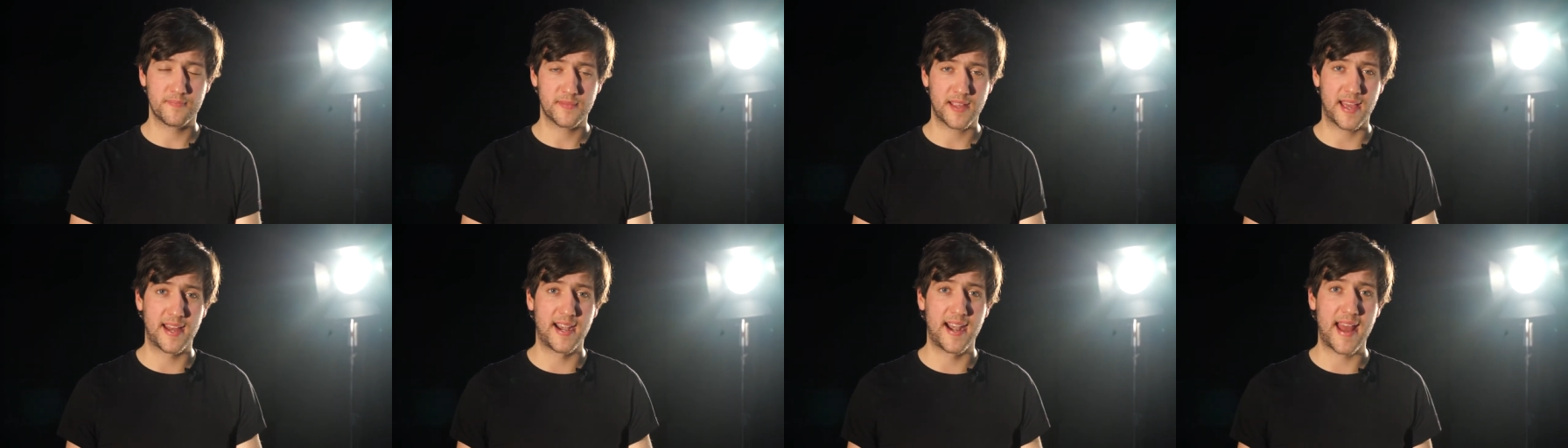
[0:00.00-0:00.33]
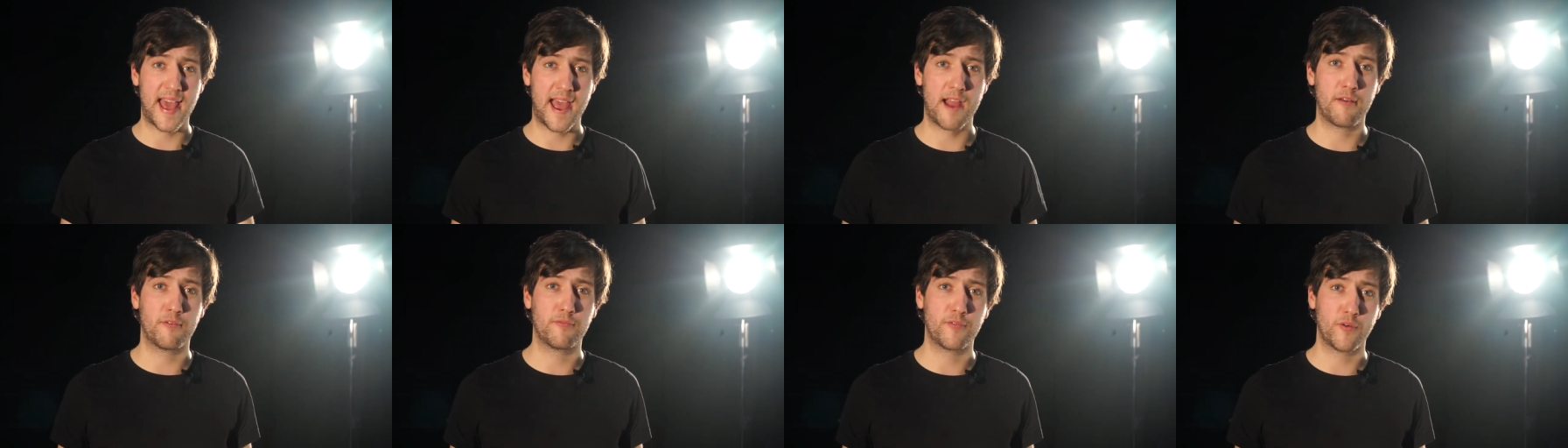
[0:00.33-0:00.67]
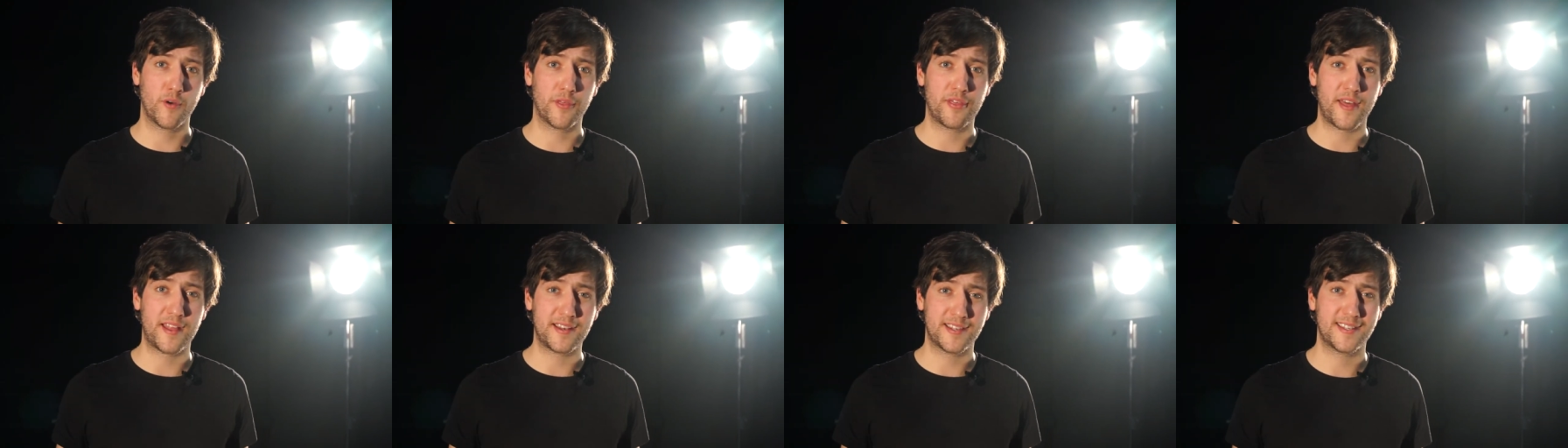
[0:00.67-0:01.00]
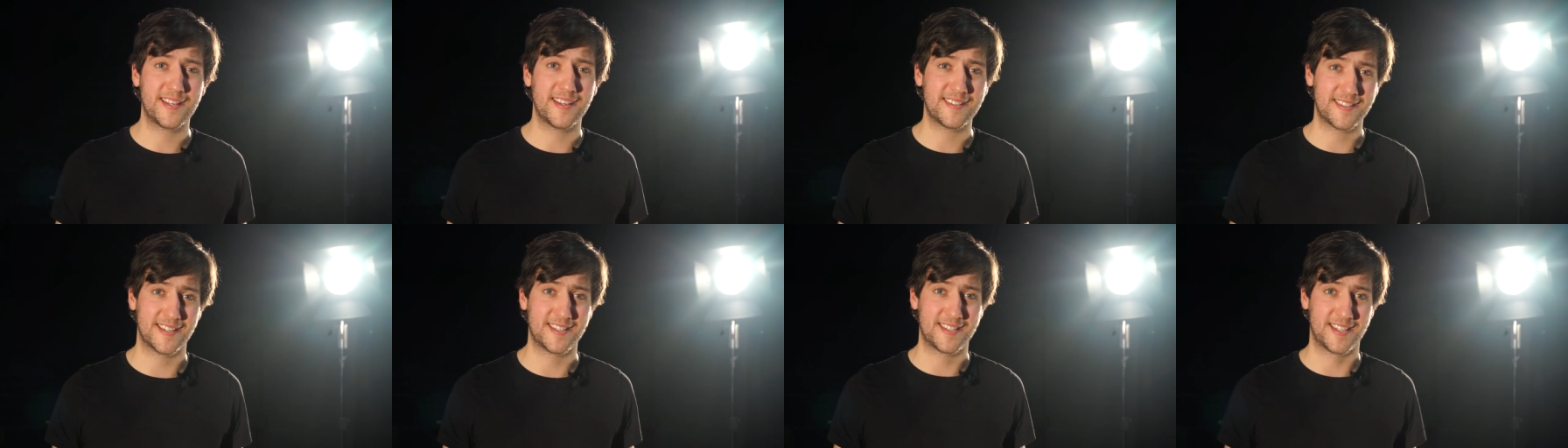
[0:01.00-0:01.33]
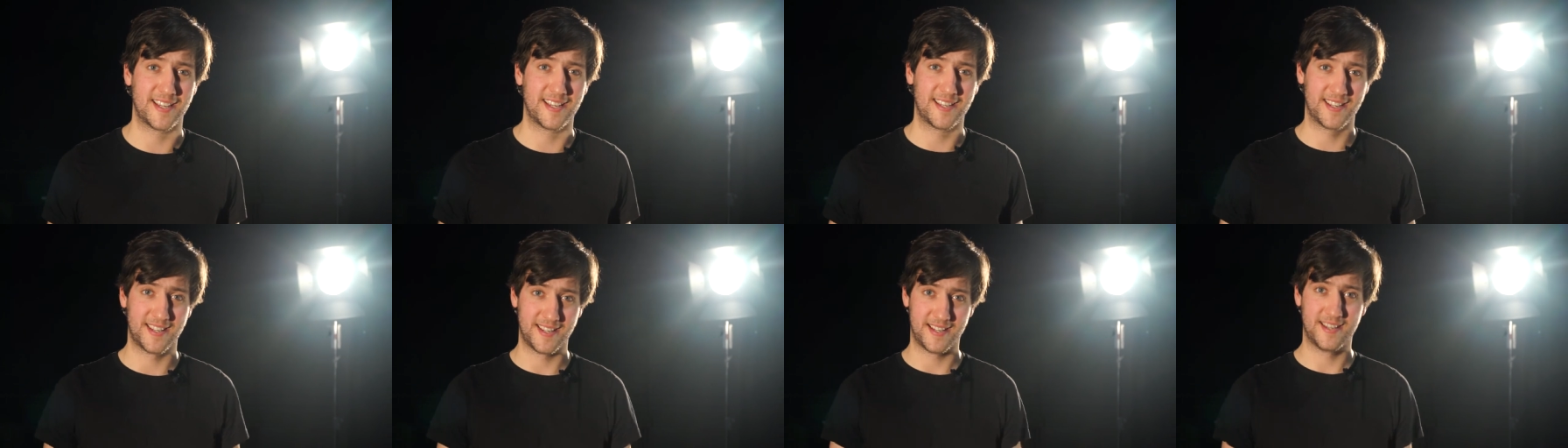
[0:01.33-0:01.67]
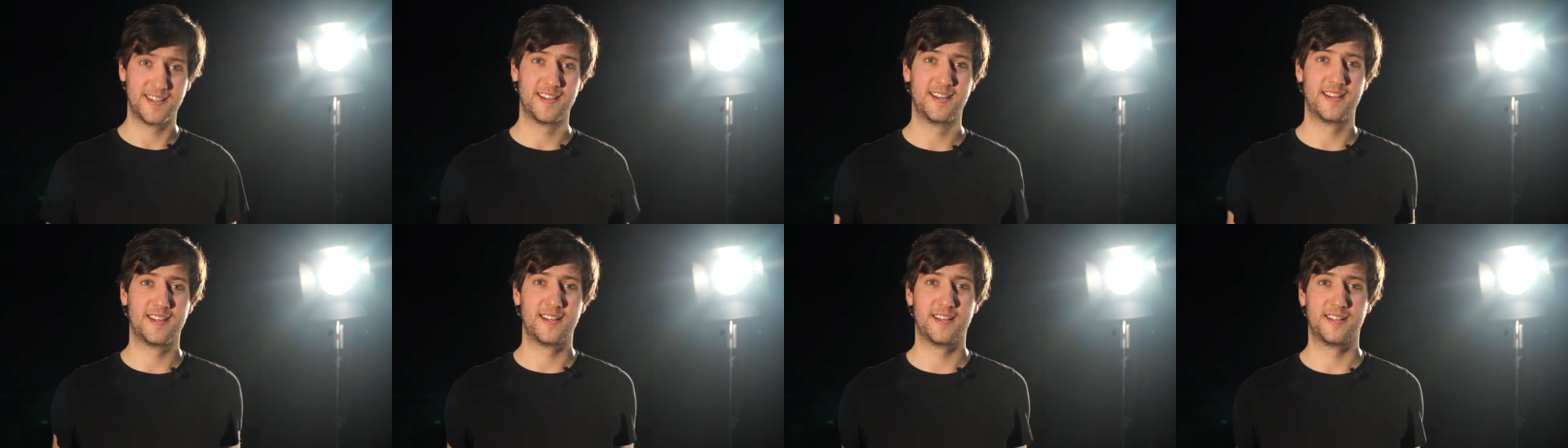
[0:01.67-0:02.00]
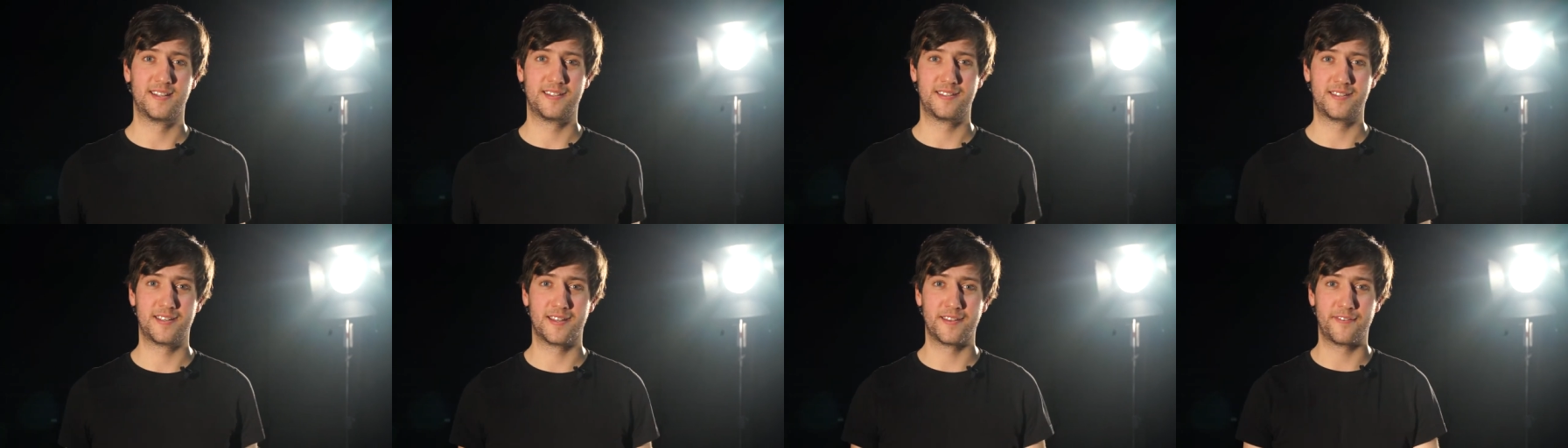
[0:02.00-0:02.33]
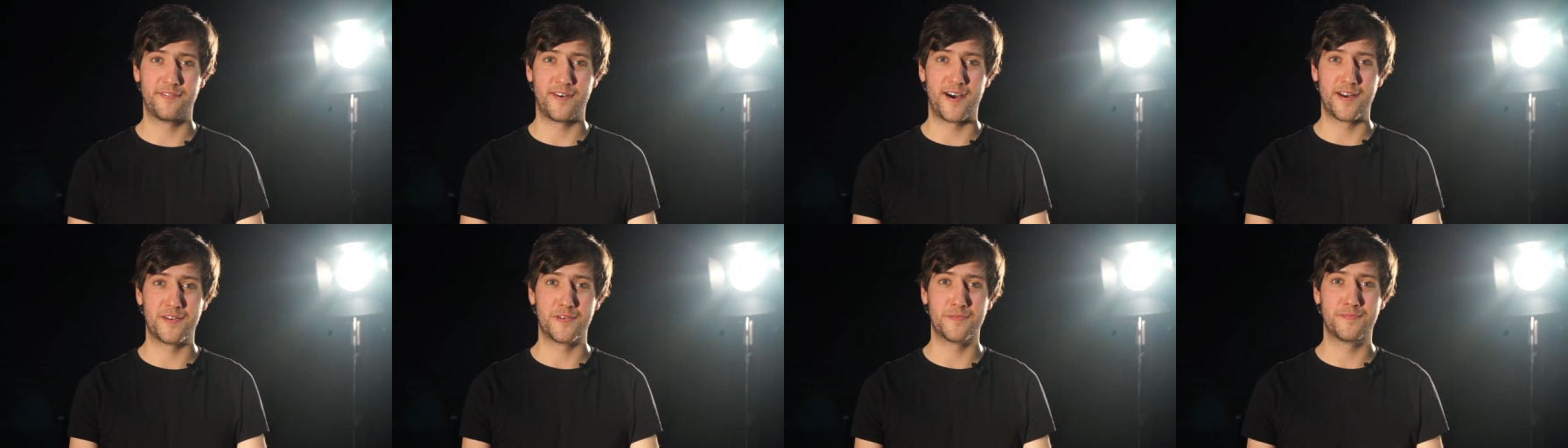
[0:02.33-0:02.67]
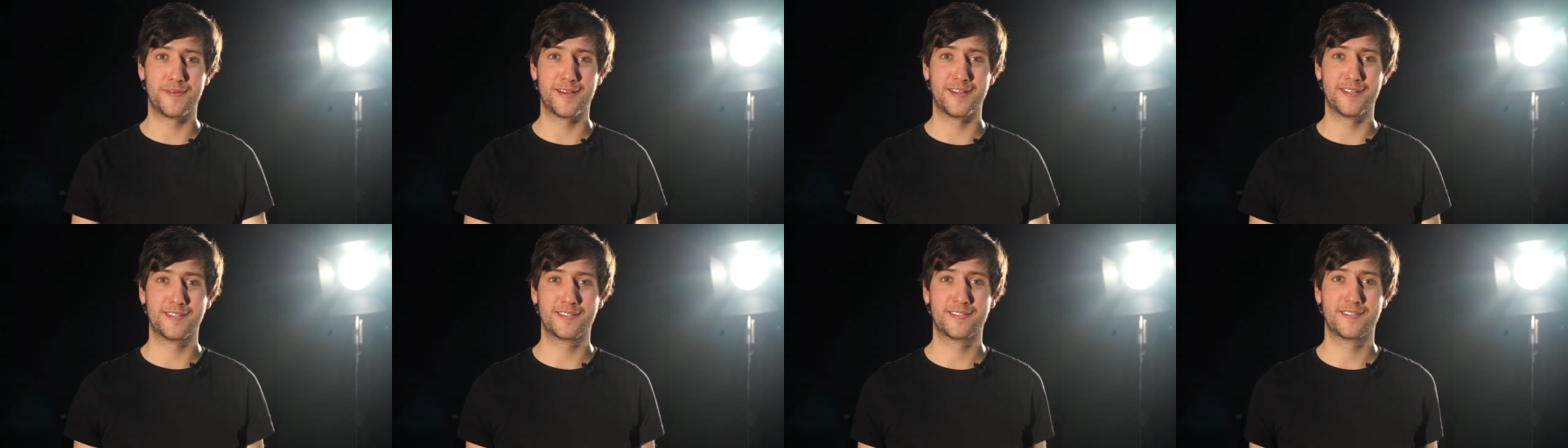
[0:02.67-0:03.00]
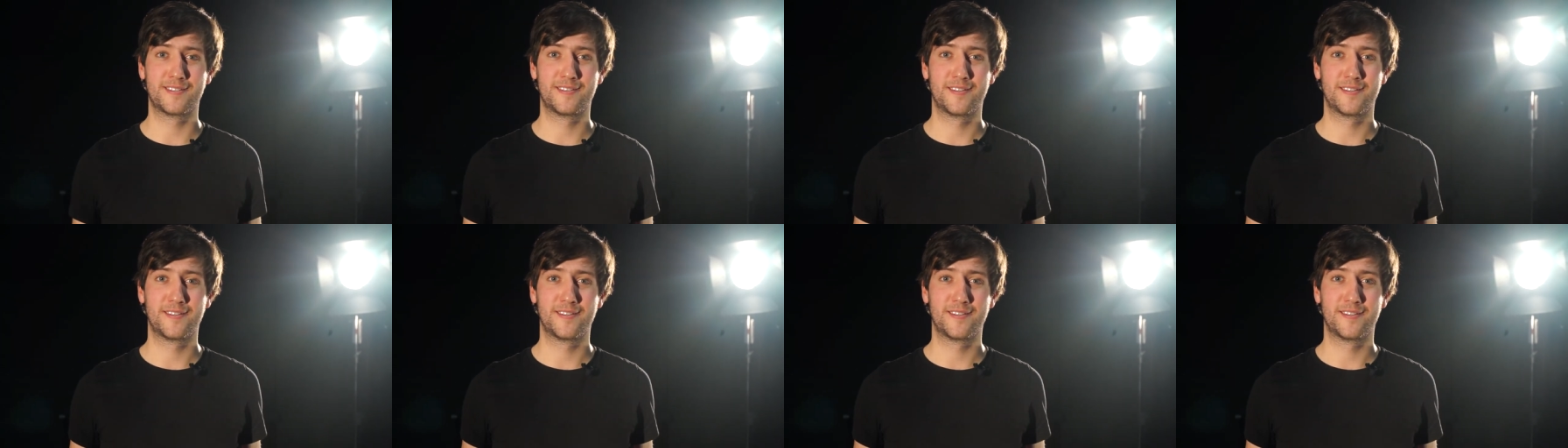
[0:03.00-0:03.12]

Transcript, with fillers: and an air of authenticity to the final piece.